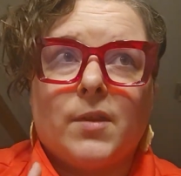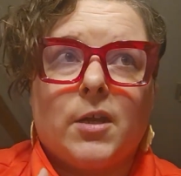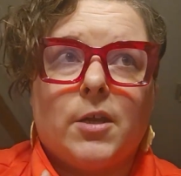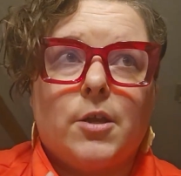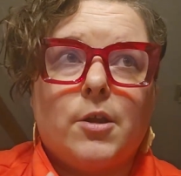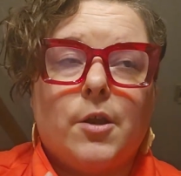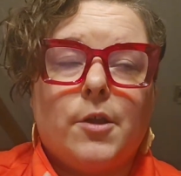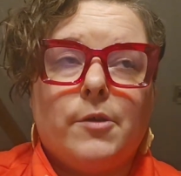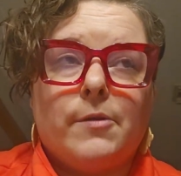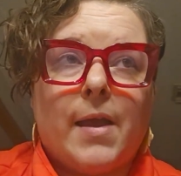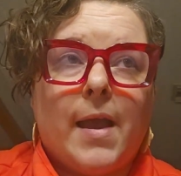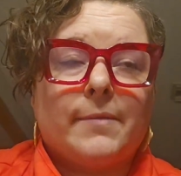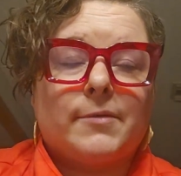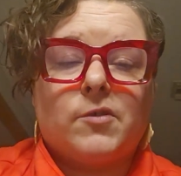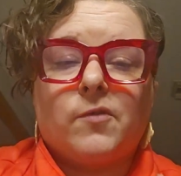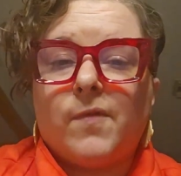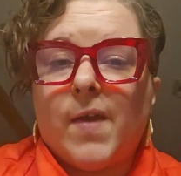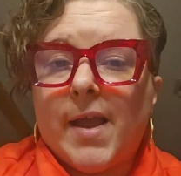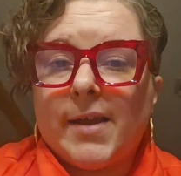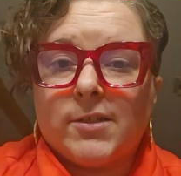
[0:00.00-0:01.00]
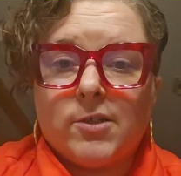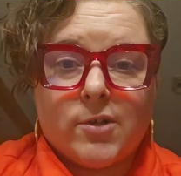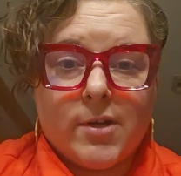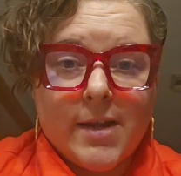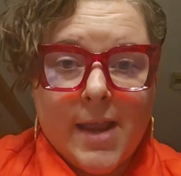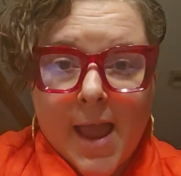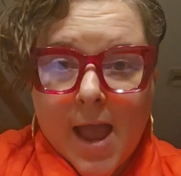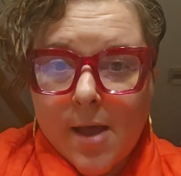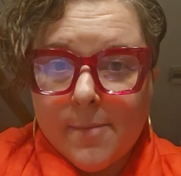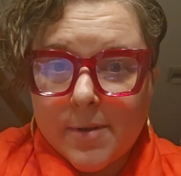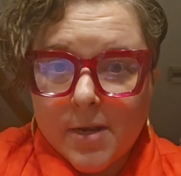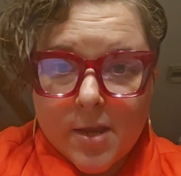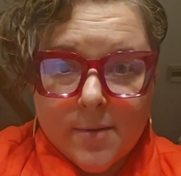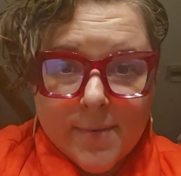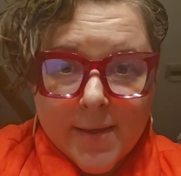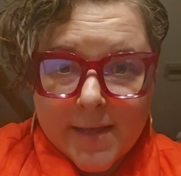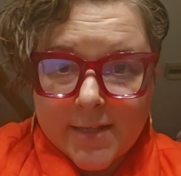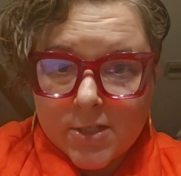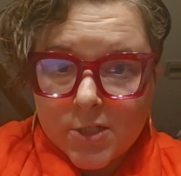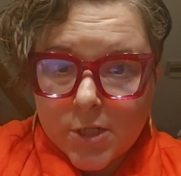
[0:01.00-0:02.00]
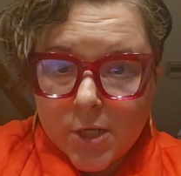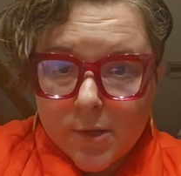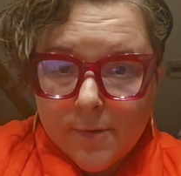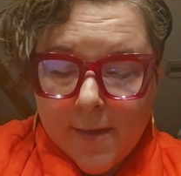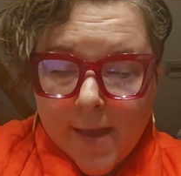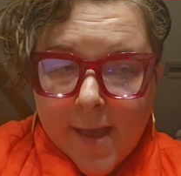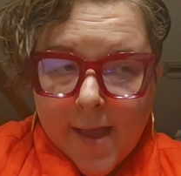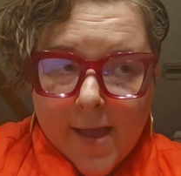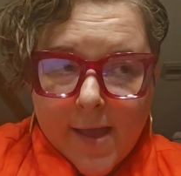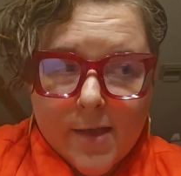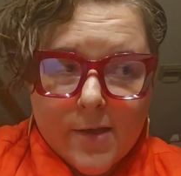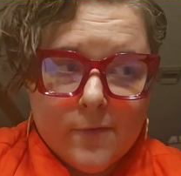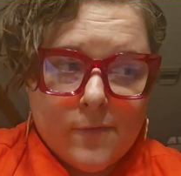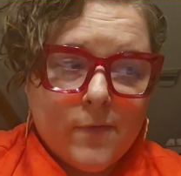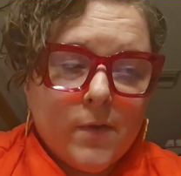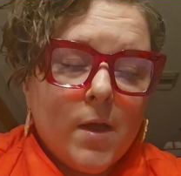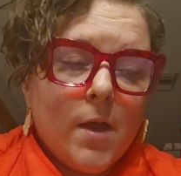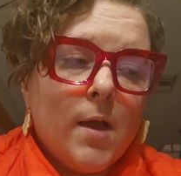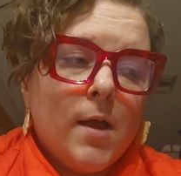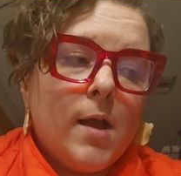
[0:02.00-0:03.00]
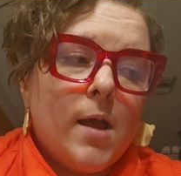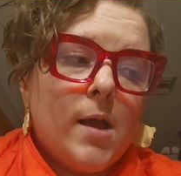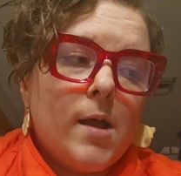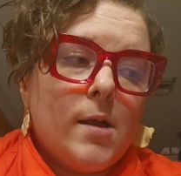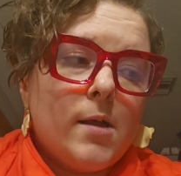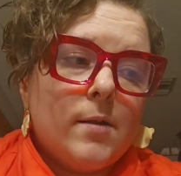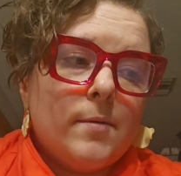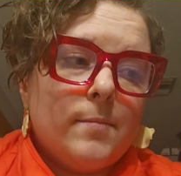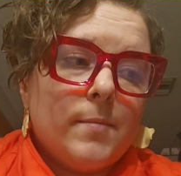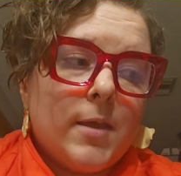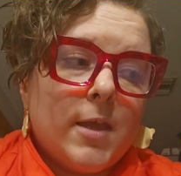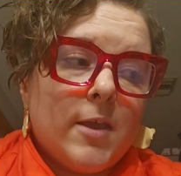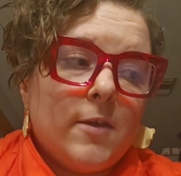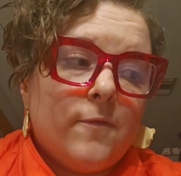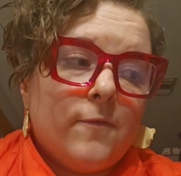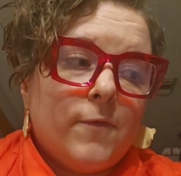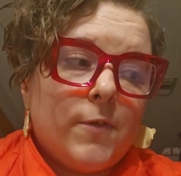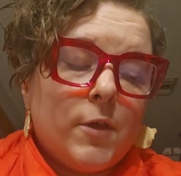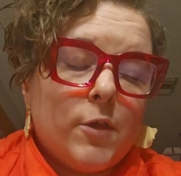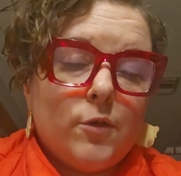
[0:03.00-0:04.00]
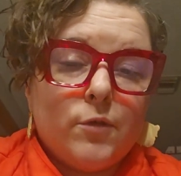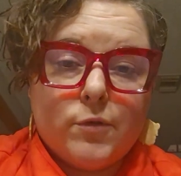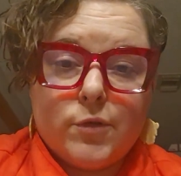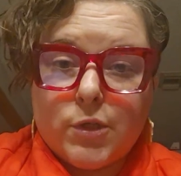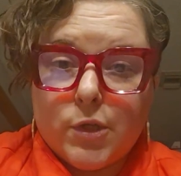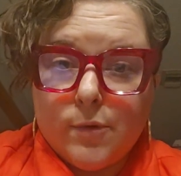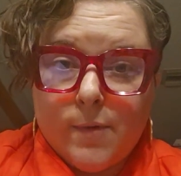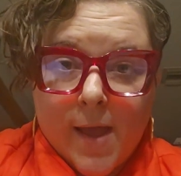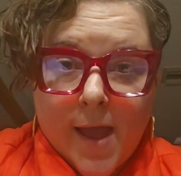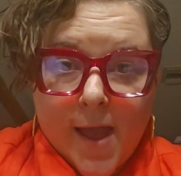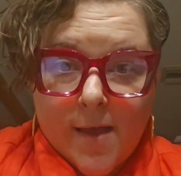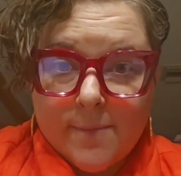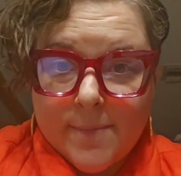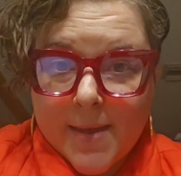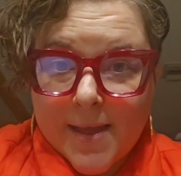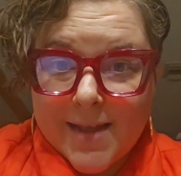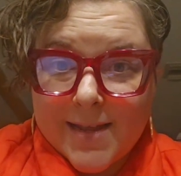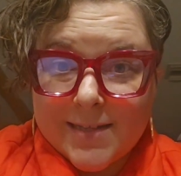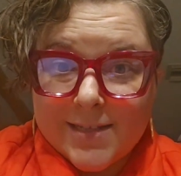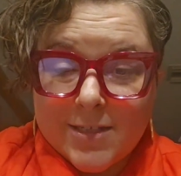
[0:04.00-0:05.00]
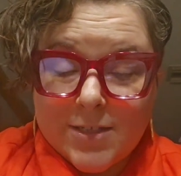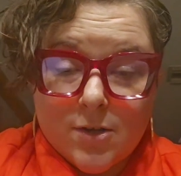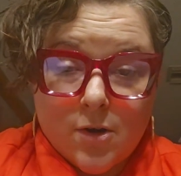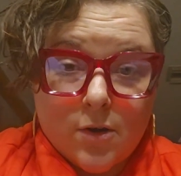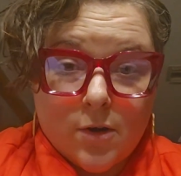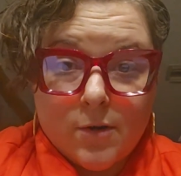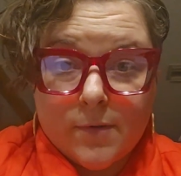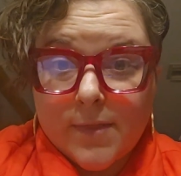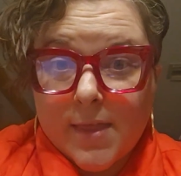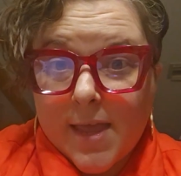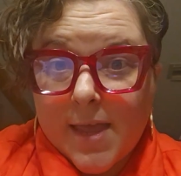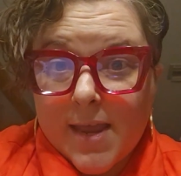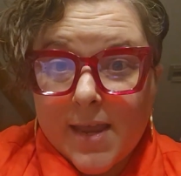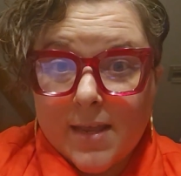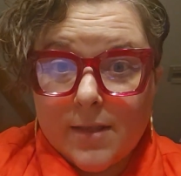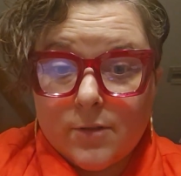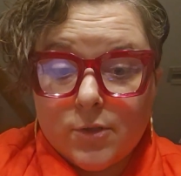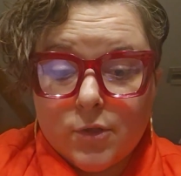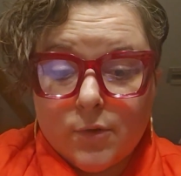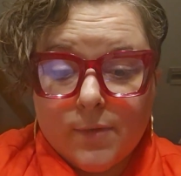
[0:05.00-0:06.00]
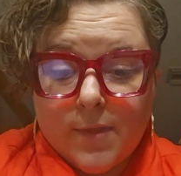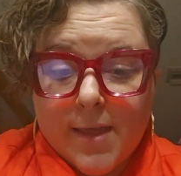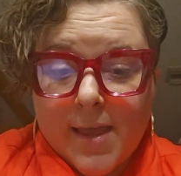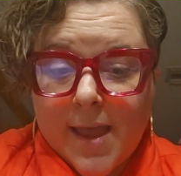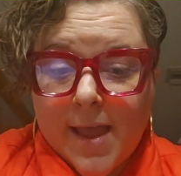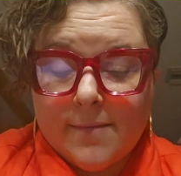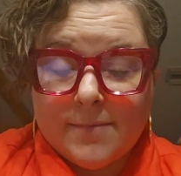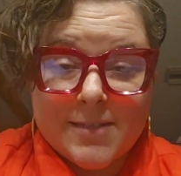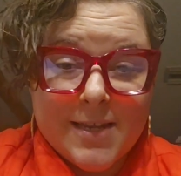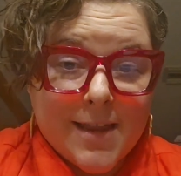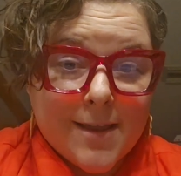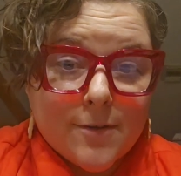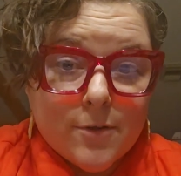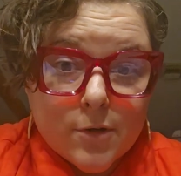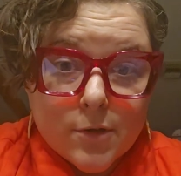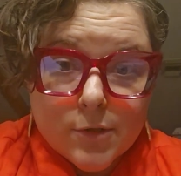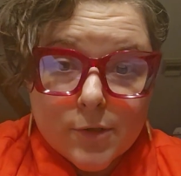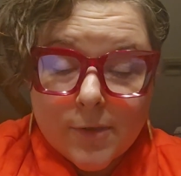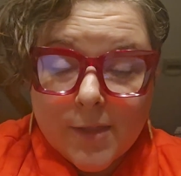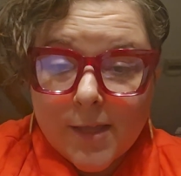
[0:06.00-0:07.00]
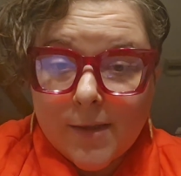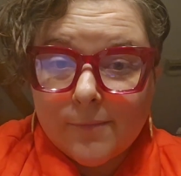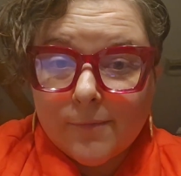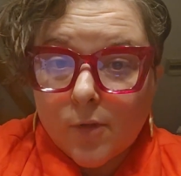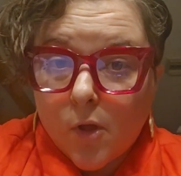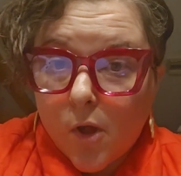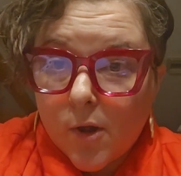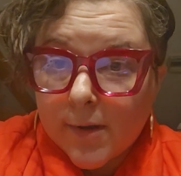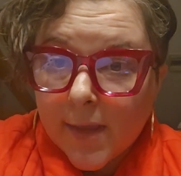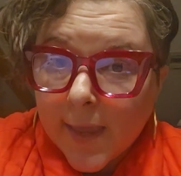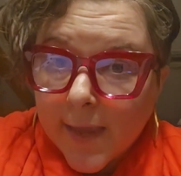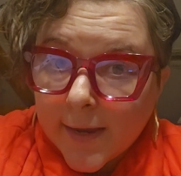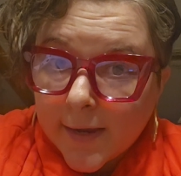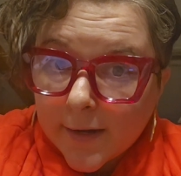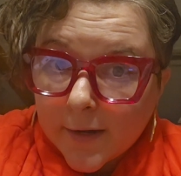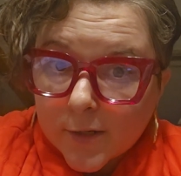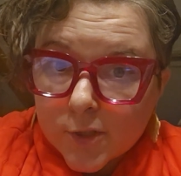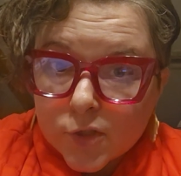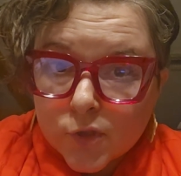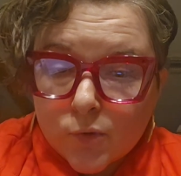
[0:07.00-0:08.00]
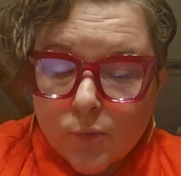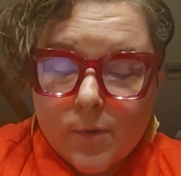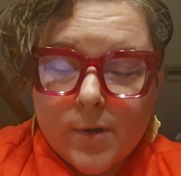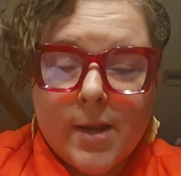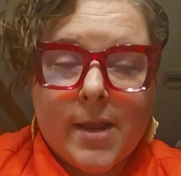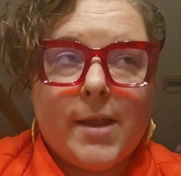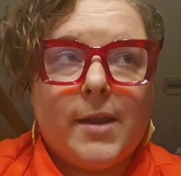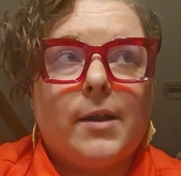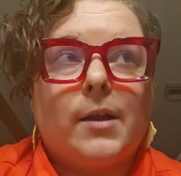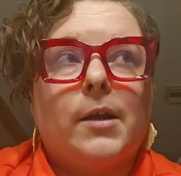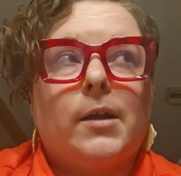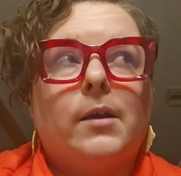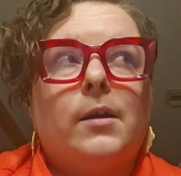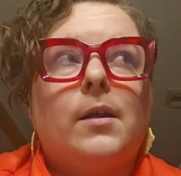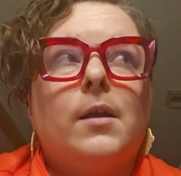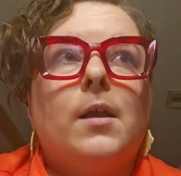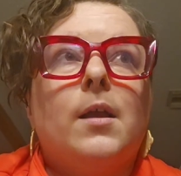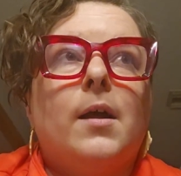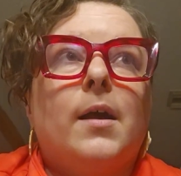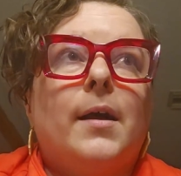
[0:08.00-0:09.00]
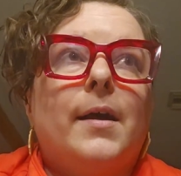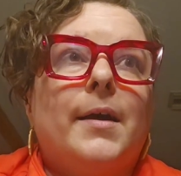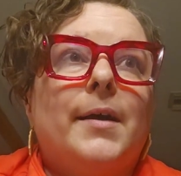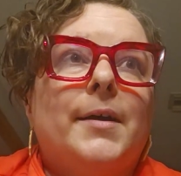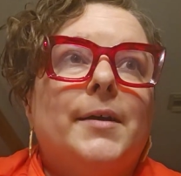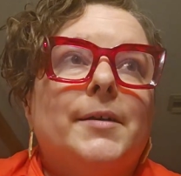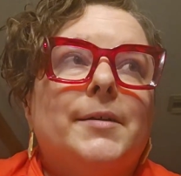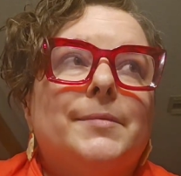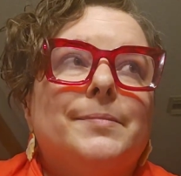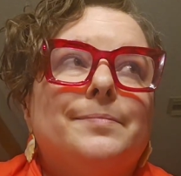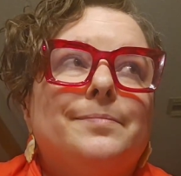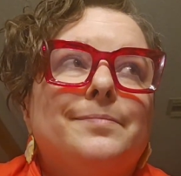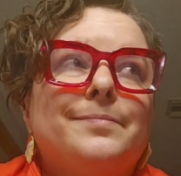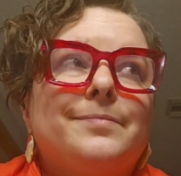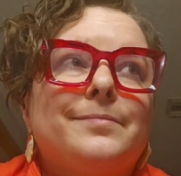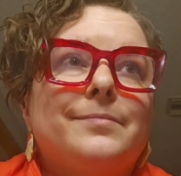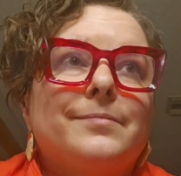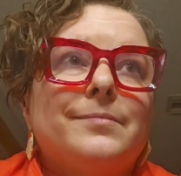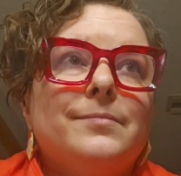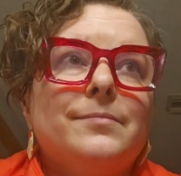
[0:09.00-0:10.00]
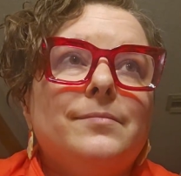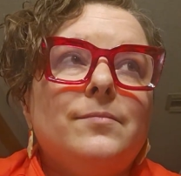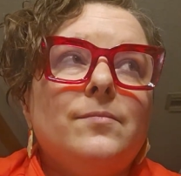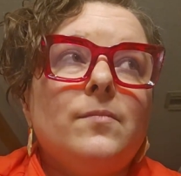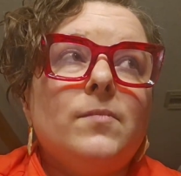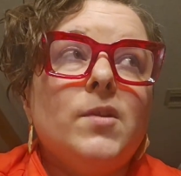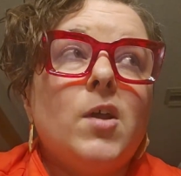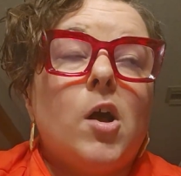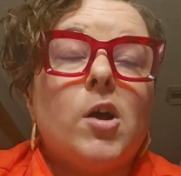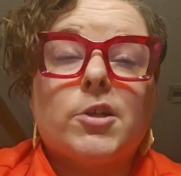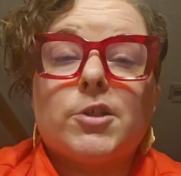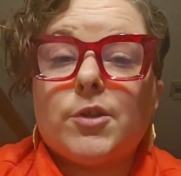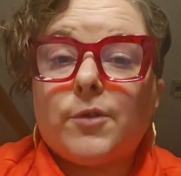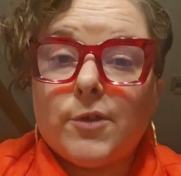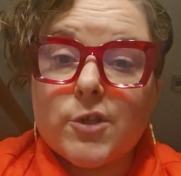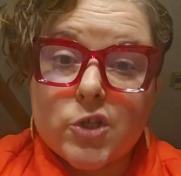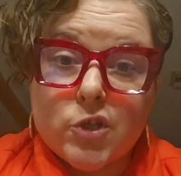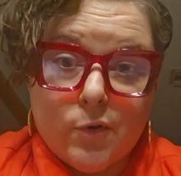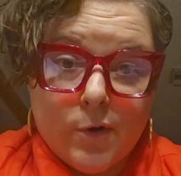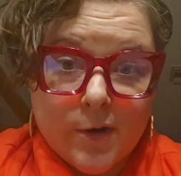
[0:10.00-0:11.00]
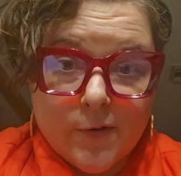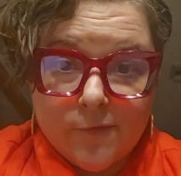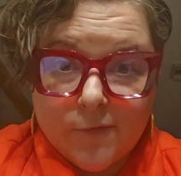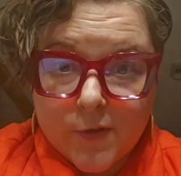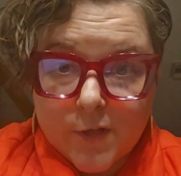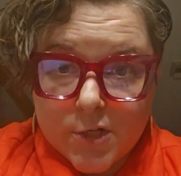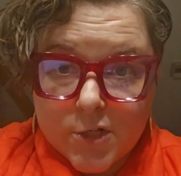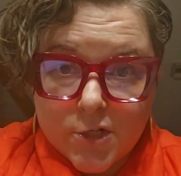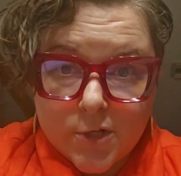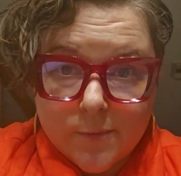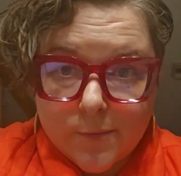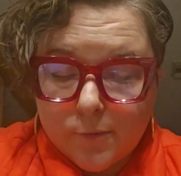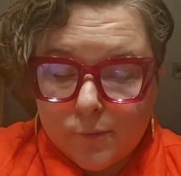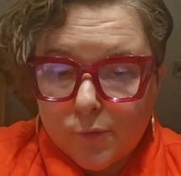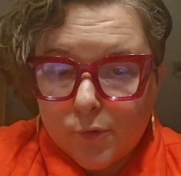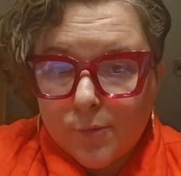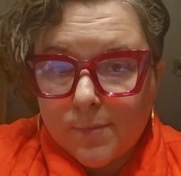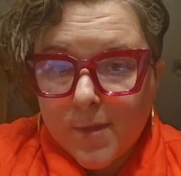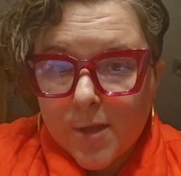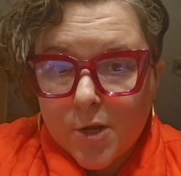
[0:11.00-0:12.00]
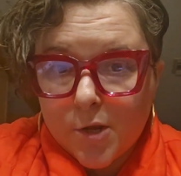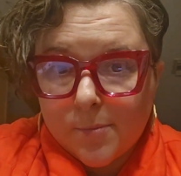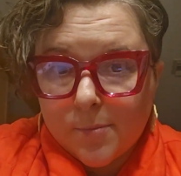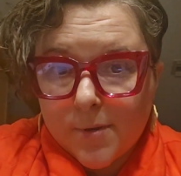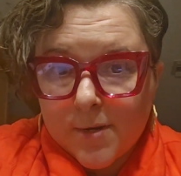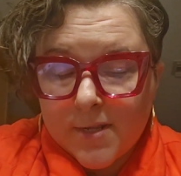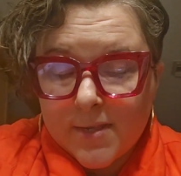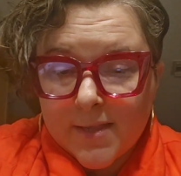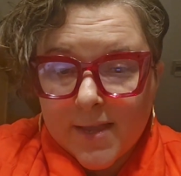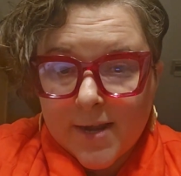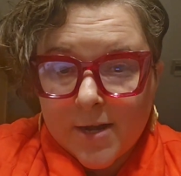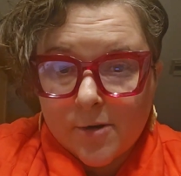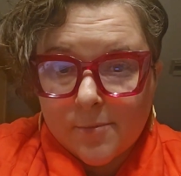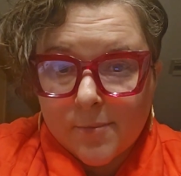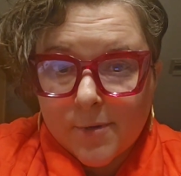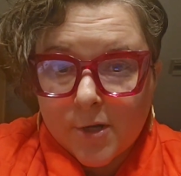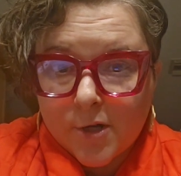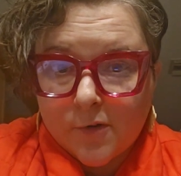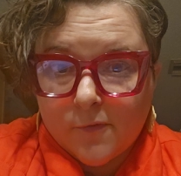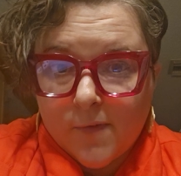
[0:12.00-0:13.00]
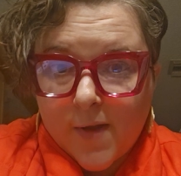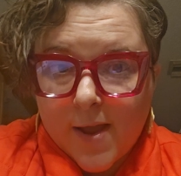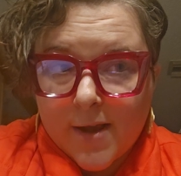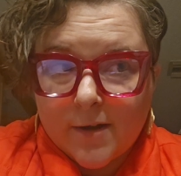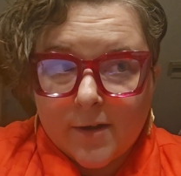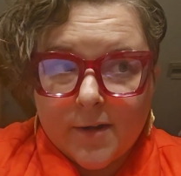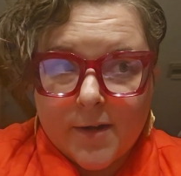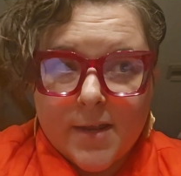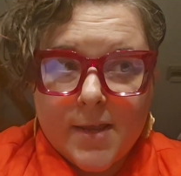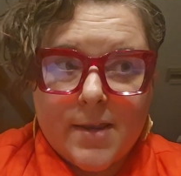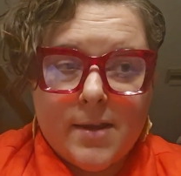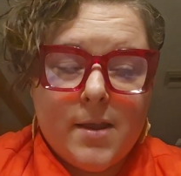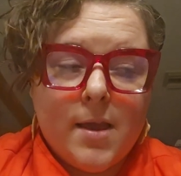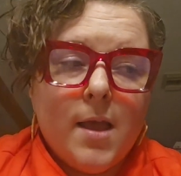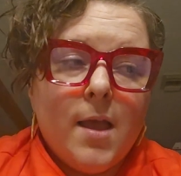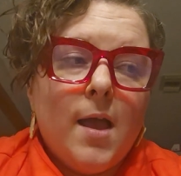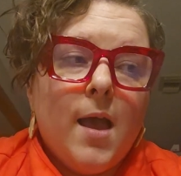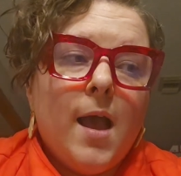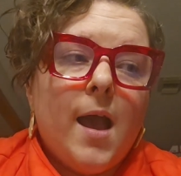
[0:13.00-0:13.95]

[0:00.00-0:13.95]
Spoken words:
You have to factor in how many pets do you have. If you do have pets, do they have dander? Do they have long hair, short hair? Also the square footage of the room that you're putting the air purifier in.